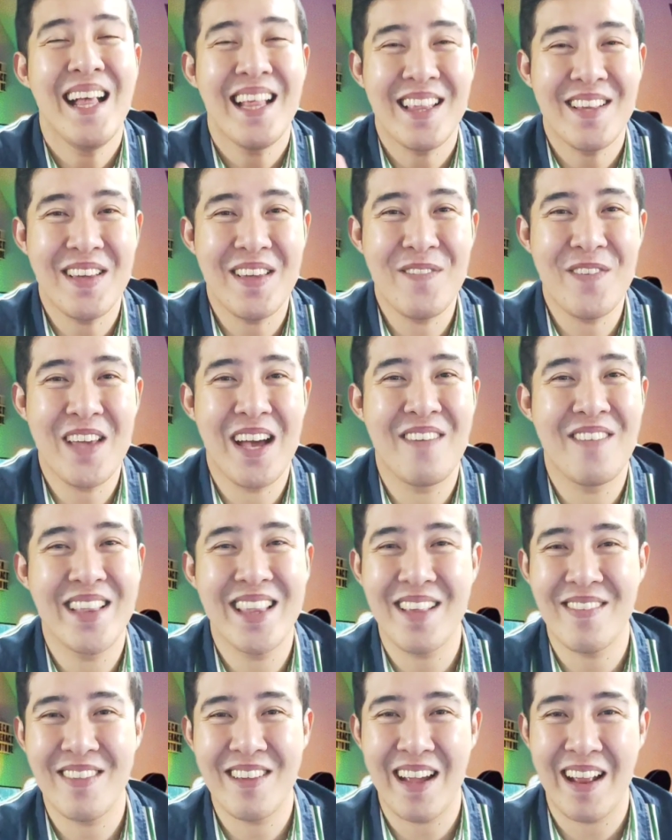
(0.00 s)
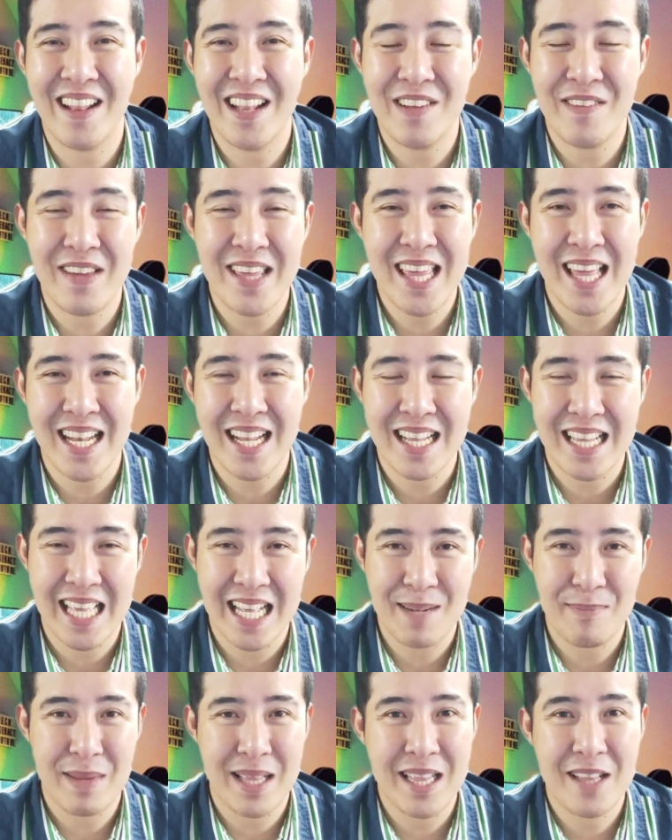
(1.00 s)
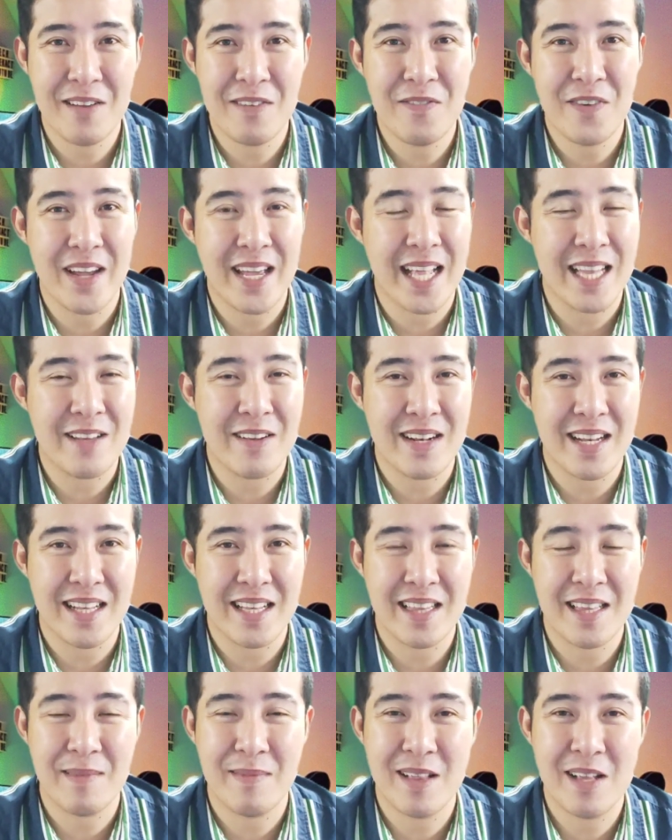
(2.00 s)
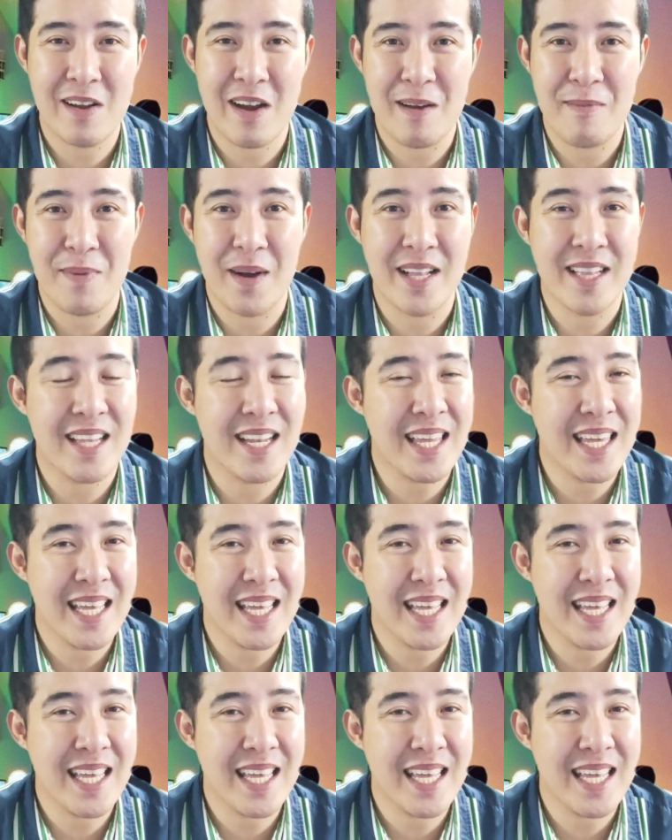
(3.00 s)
So, if you haven't subscribed to my channel yet, please don't forget to click the subscribe button,